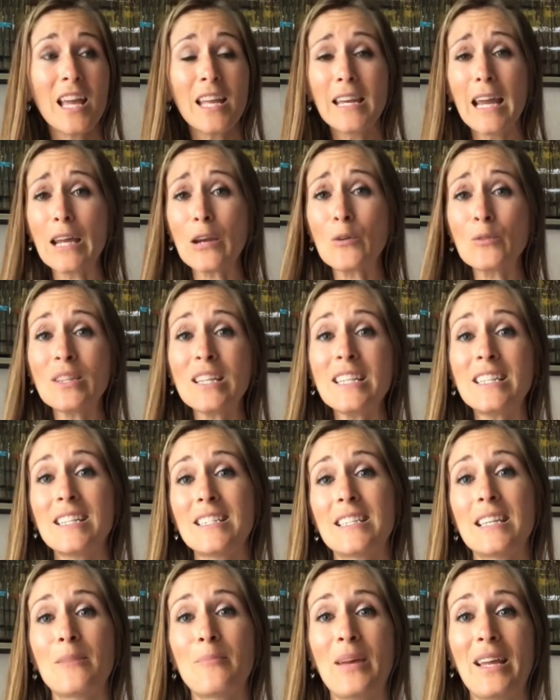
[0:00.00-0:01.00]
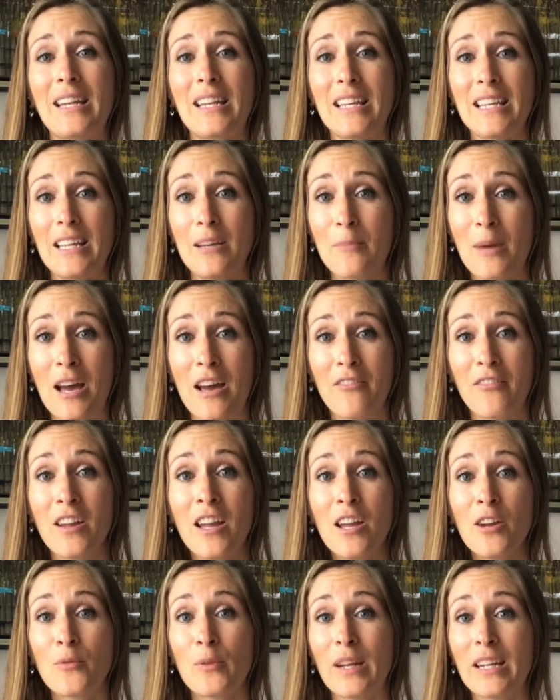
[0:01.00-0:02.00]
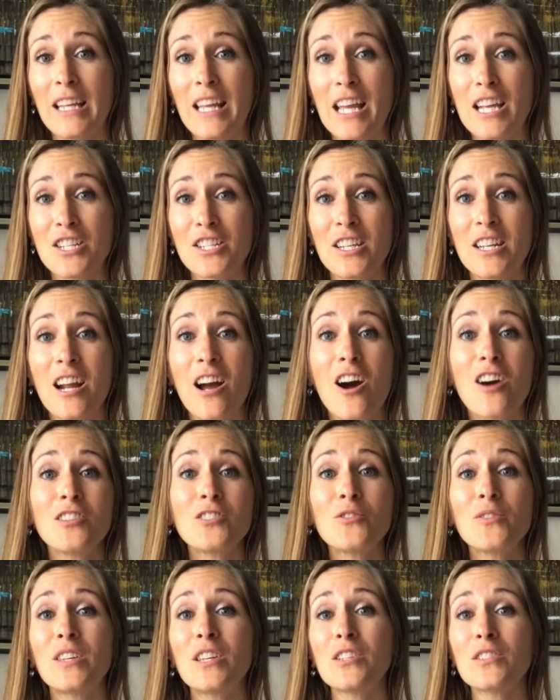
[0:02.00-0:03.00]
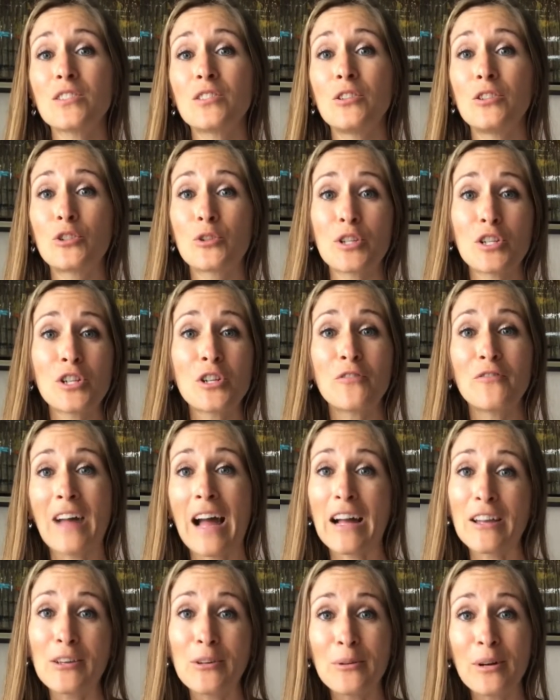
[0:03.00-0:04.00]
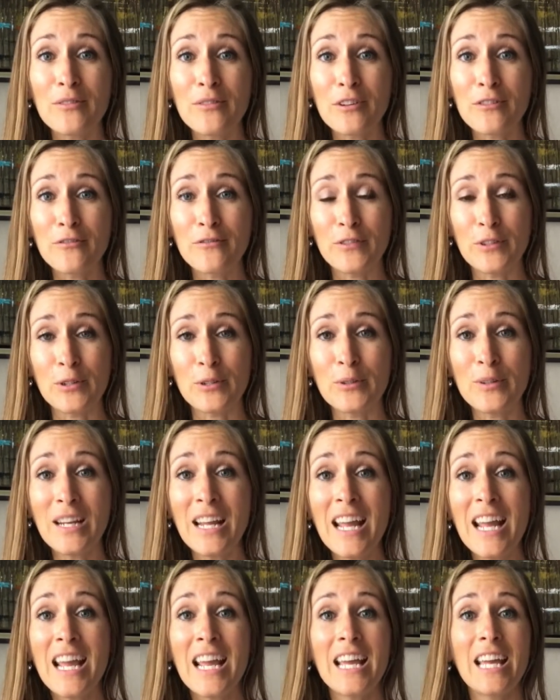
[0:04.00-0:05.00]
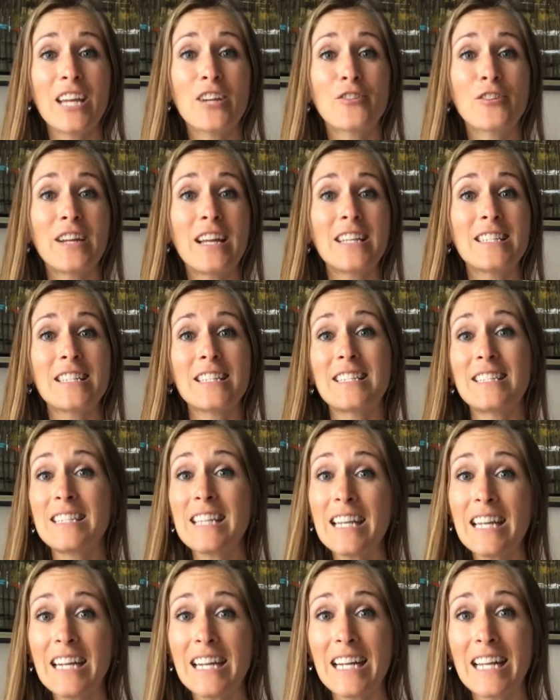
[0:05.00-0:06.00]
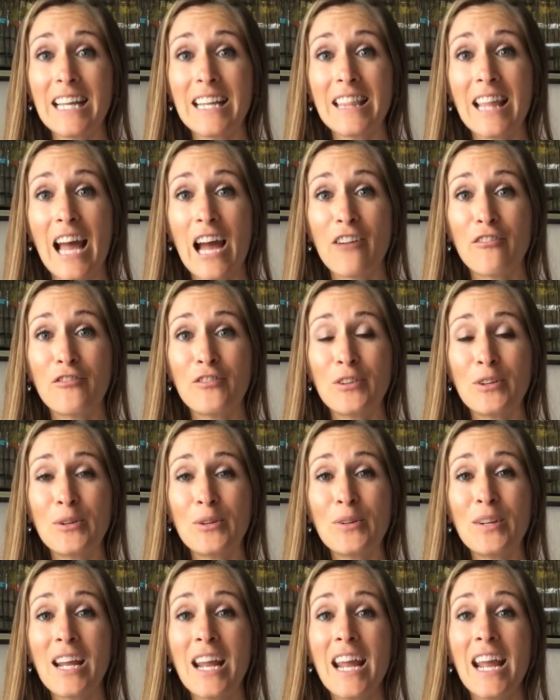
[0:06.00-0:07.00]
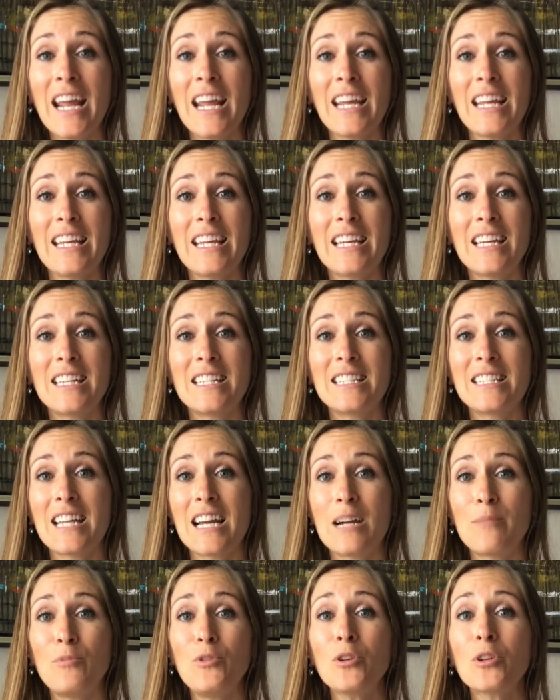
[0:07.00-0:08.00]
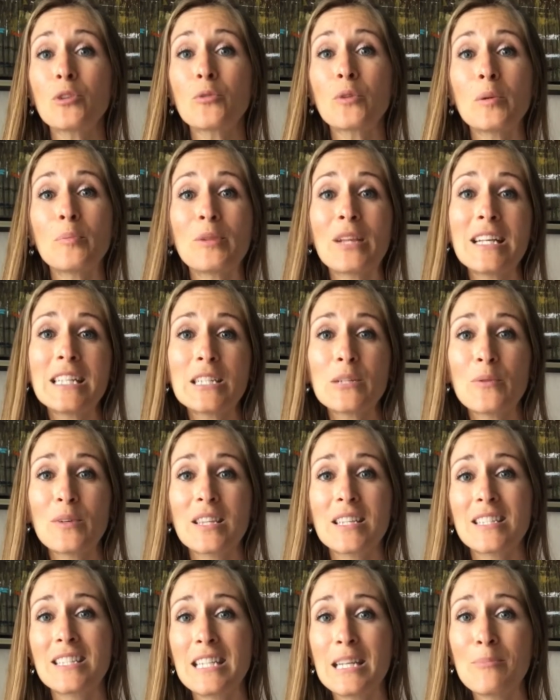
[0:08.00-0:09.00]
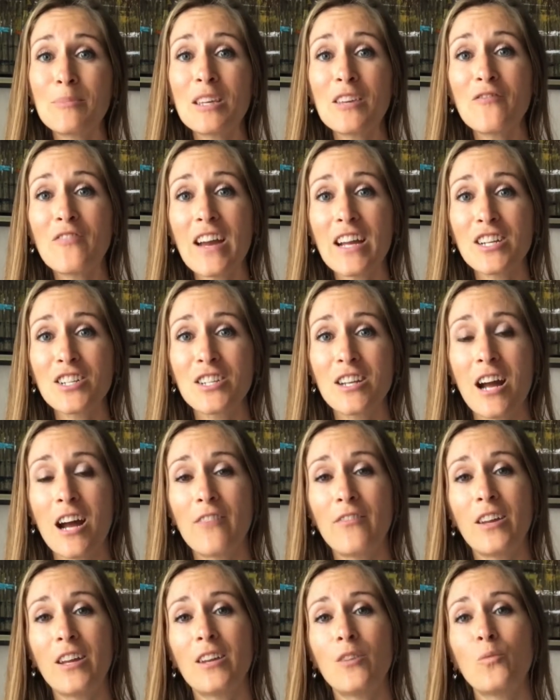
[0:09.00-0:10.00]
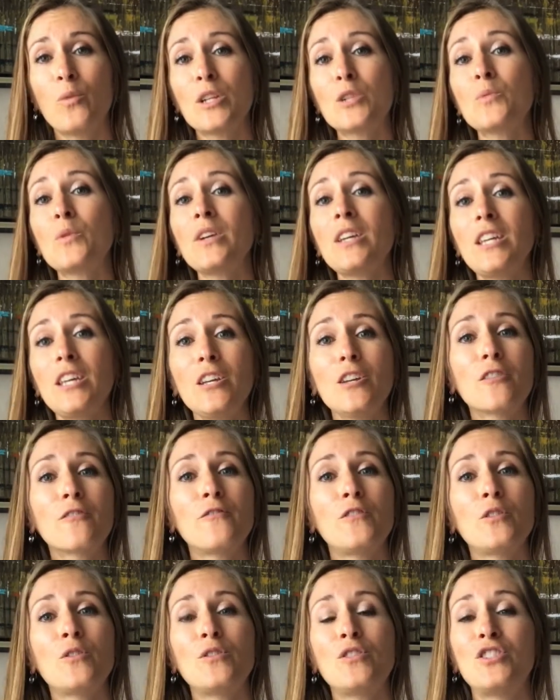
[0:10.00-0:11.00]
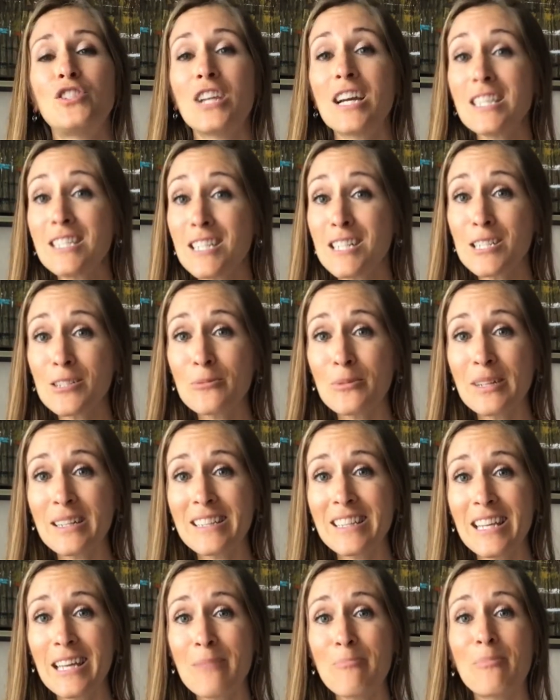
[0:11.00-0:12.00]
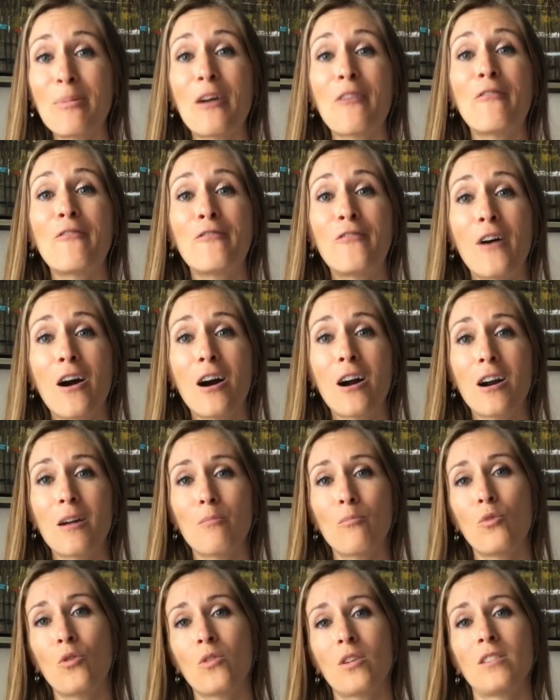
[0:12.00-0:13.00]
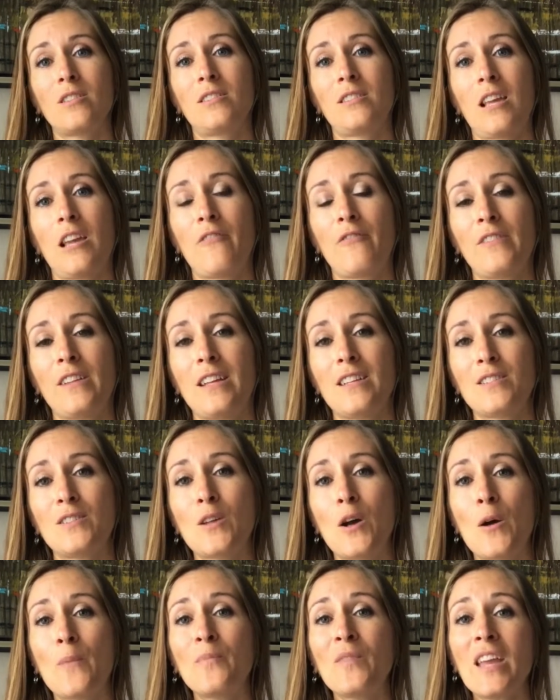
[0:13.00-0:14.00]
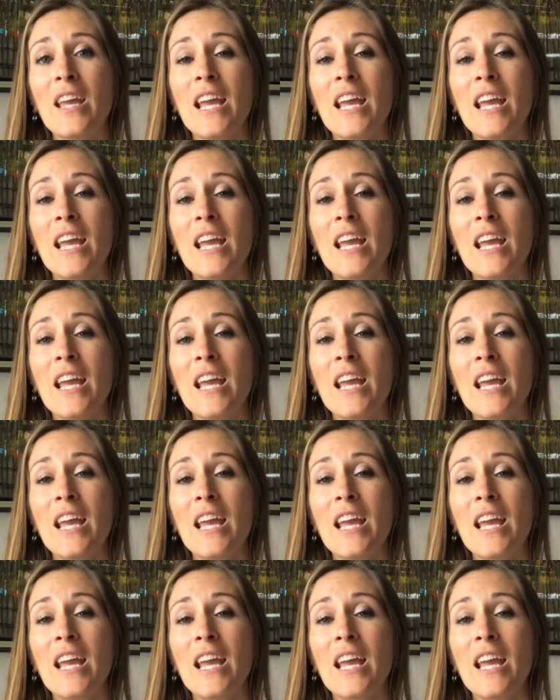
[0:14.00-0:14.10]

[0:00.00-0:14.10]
not only does it emit E M F radiation, it also kills the nutritional value of your food. It creates acidity in that food, and um, you can replace it with a steam convection oven, which will heat your food just as quickly but far more safely. So